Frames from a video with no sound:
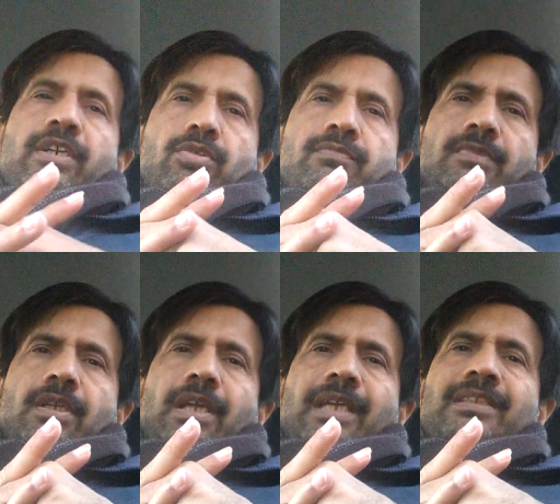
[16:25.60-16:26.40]
you know.
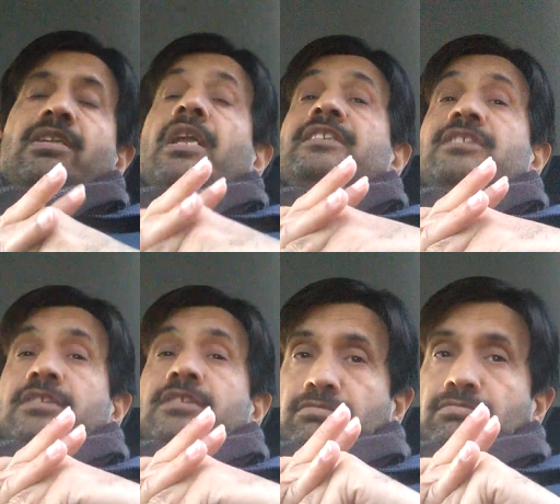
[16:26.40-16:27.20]
And the
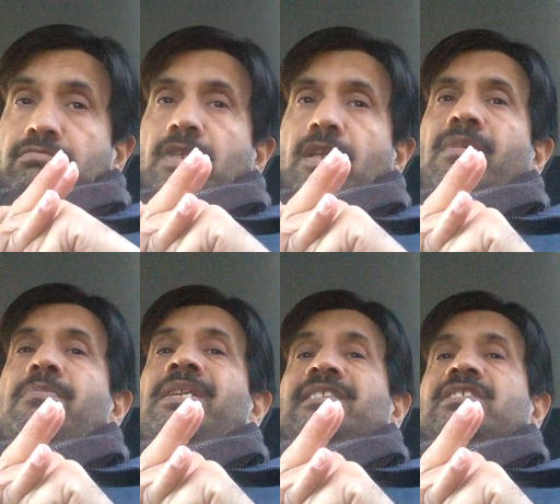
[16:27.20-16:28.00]
dialysis may
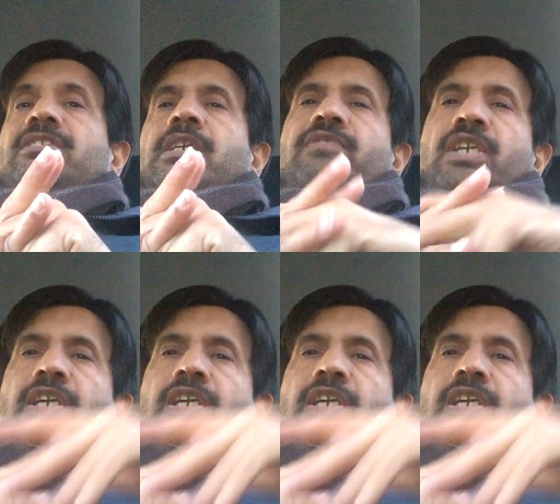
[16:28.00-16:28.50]
be necessary if the